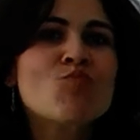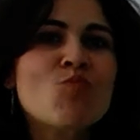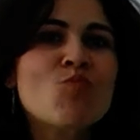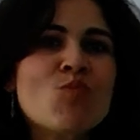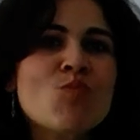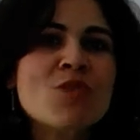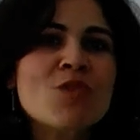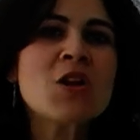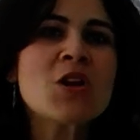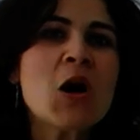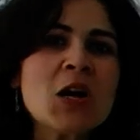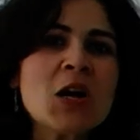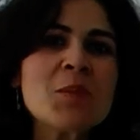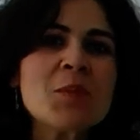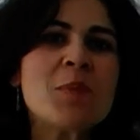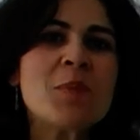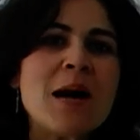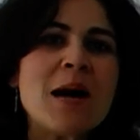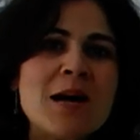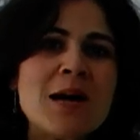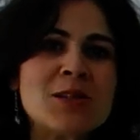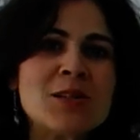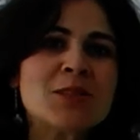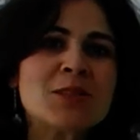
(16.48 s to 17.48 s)
talk
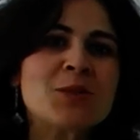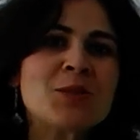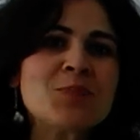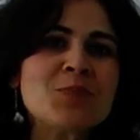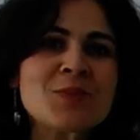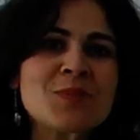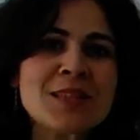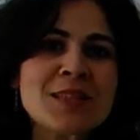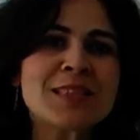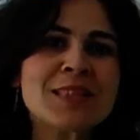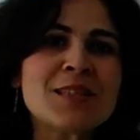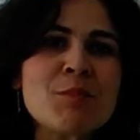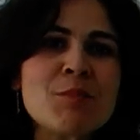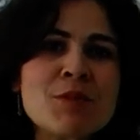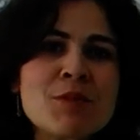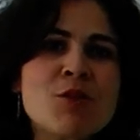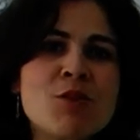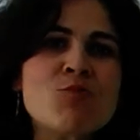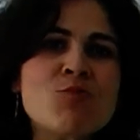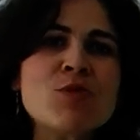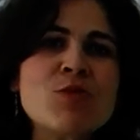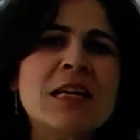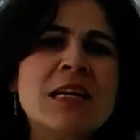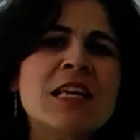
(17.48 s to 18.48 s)
about
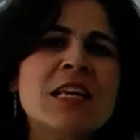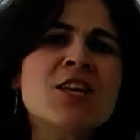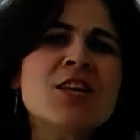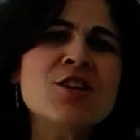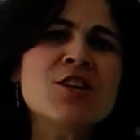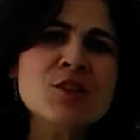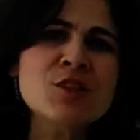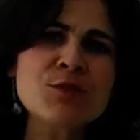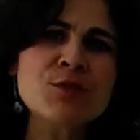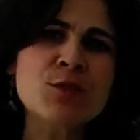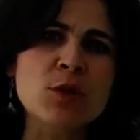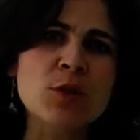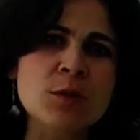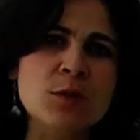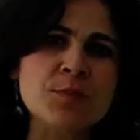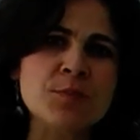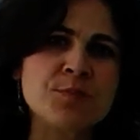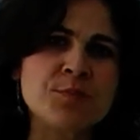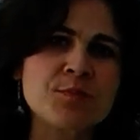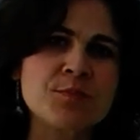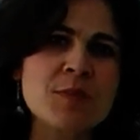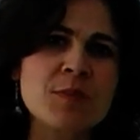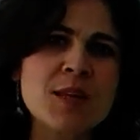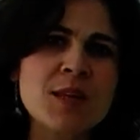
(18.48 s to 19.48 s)
something really
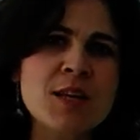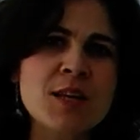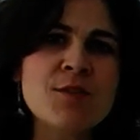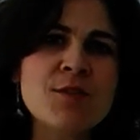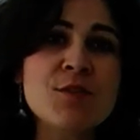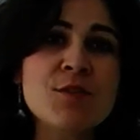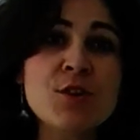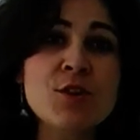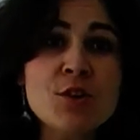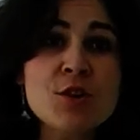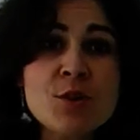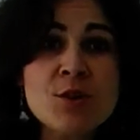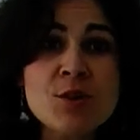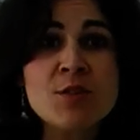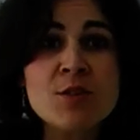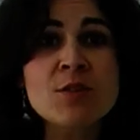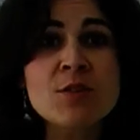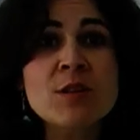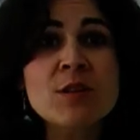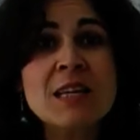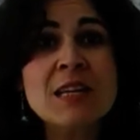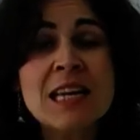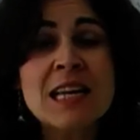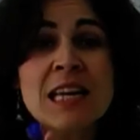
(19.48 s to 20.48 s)
useful if
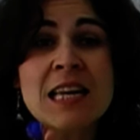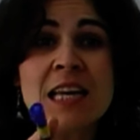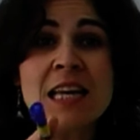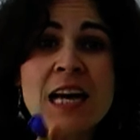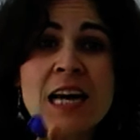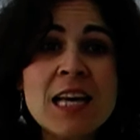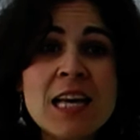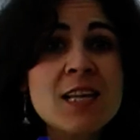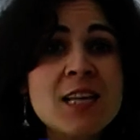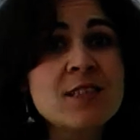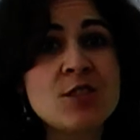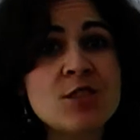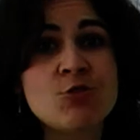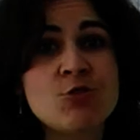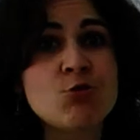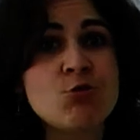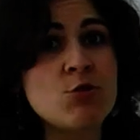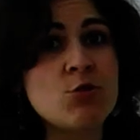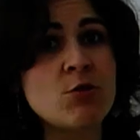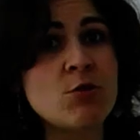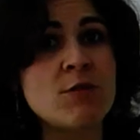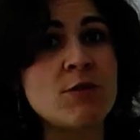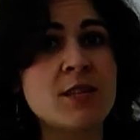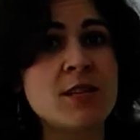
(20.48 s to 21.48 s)
you like
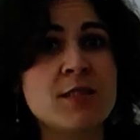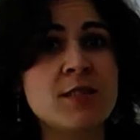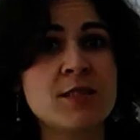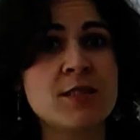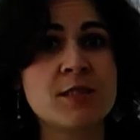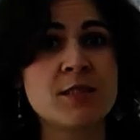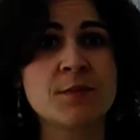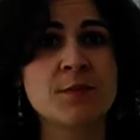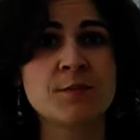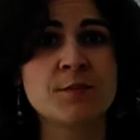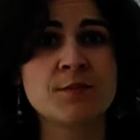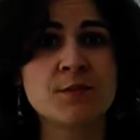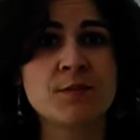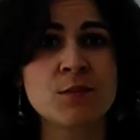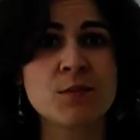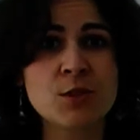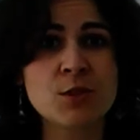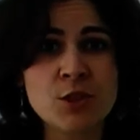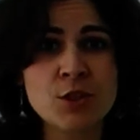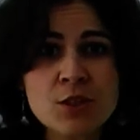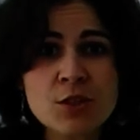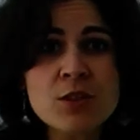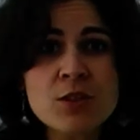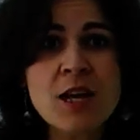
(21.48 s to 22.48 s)
stories. Do
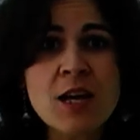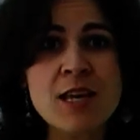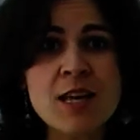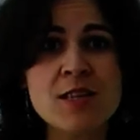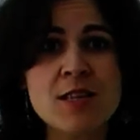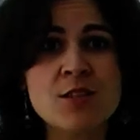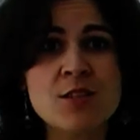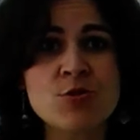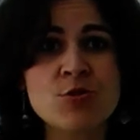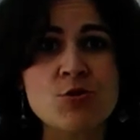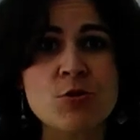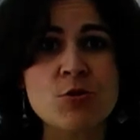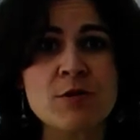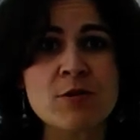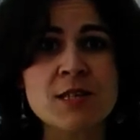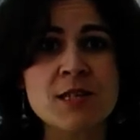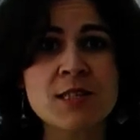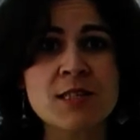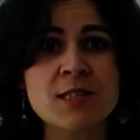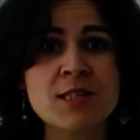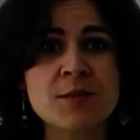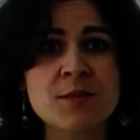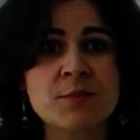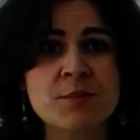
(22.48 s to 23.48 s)
you like
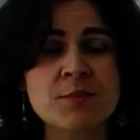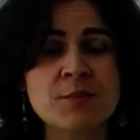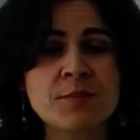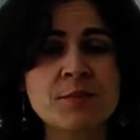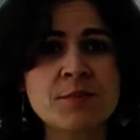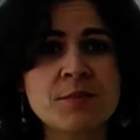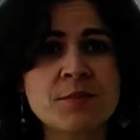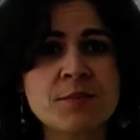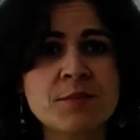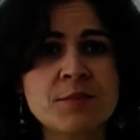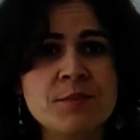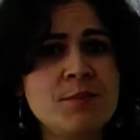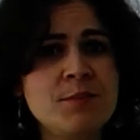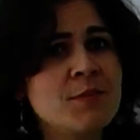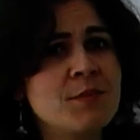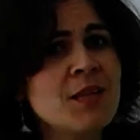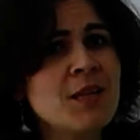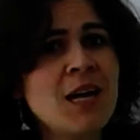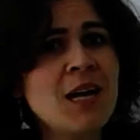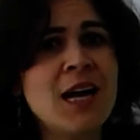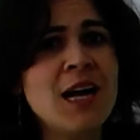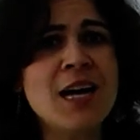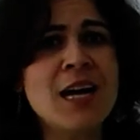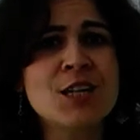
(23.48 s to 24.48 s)
stories?
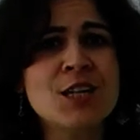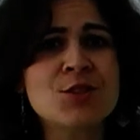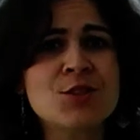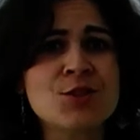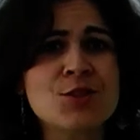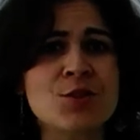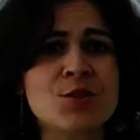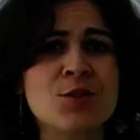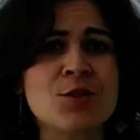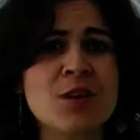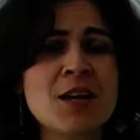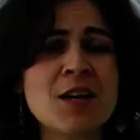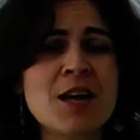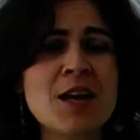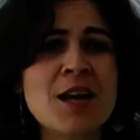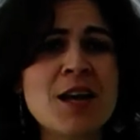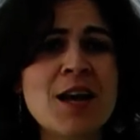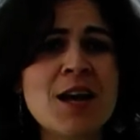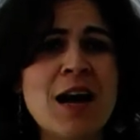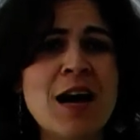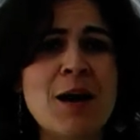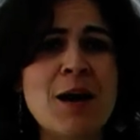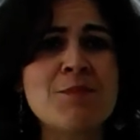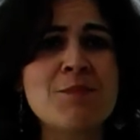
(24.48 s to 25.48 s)
I do.
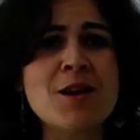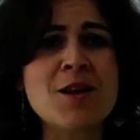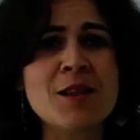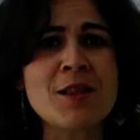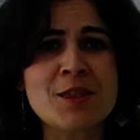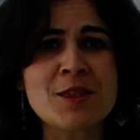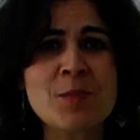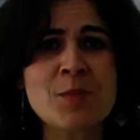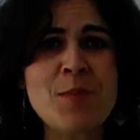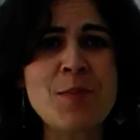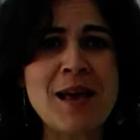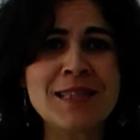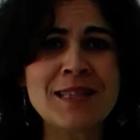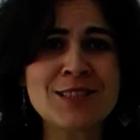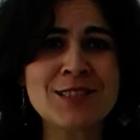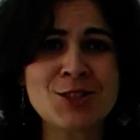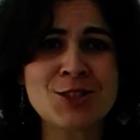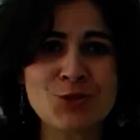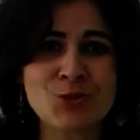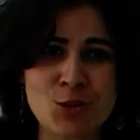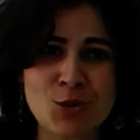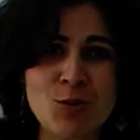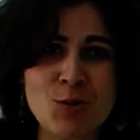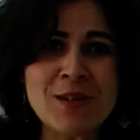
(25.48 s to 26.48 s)
I'm not the best
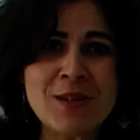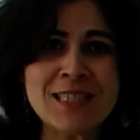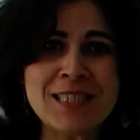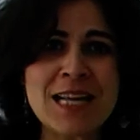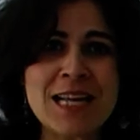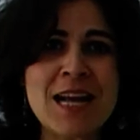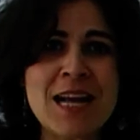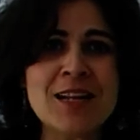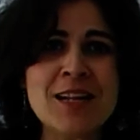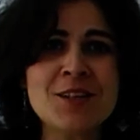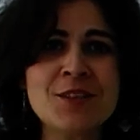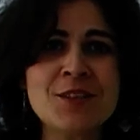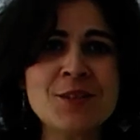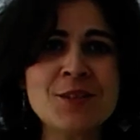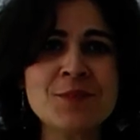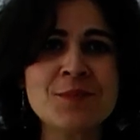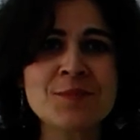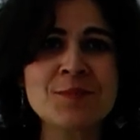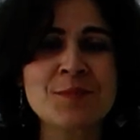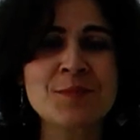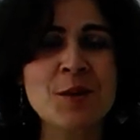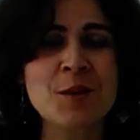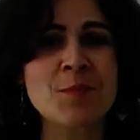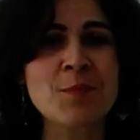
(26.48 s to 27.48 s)
storyteller,
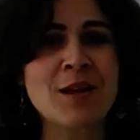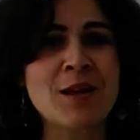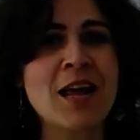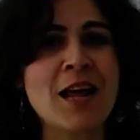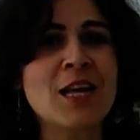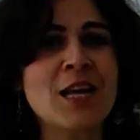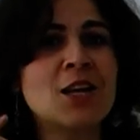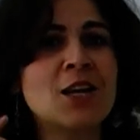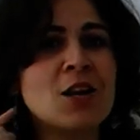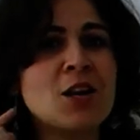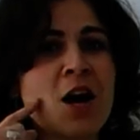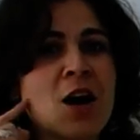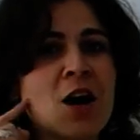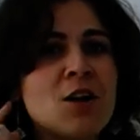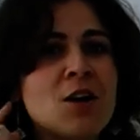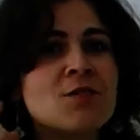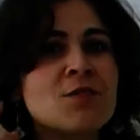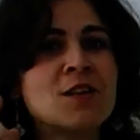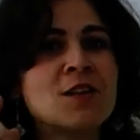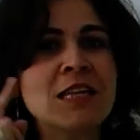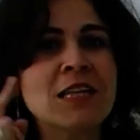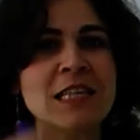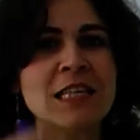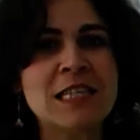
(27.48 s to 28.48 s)
but I
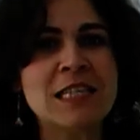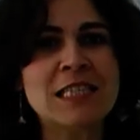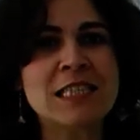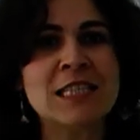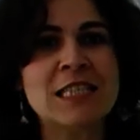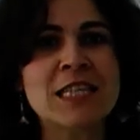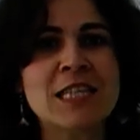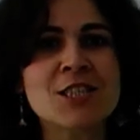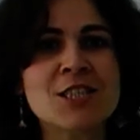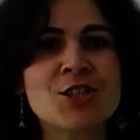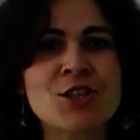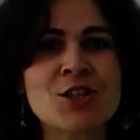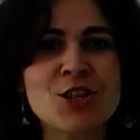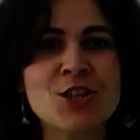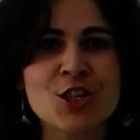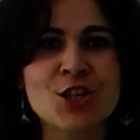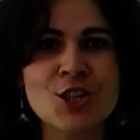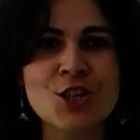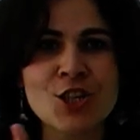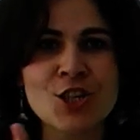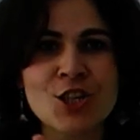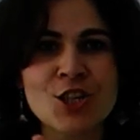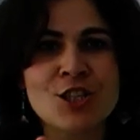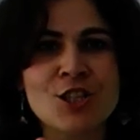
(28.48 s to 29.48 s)
love listening to
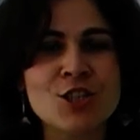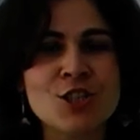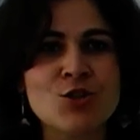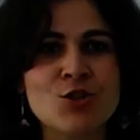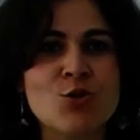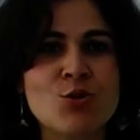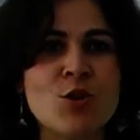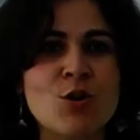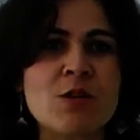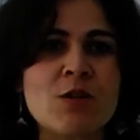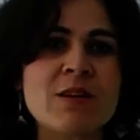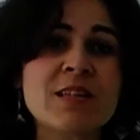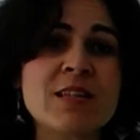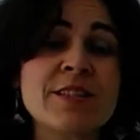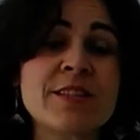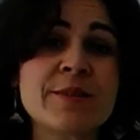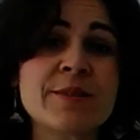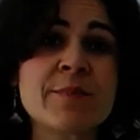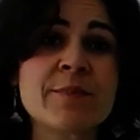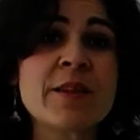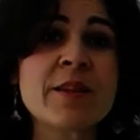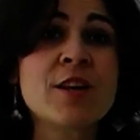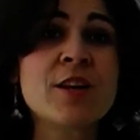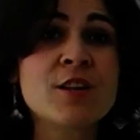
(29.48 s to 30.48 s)
good
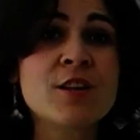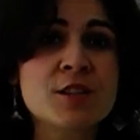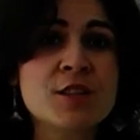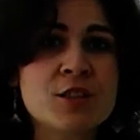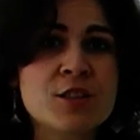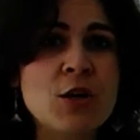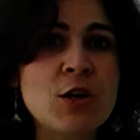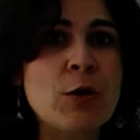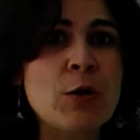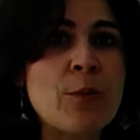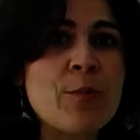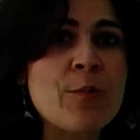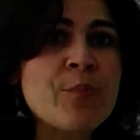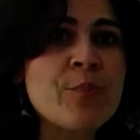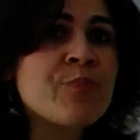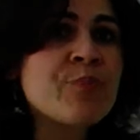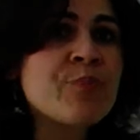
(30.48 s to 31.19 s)
stories. So,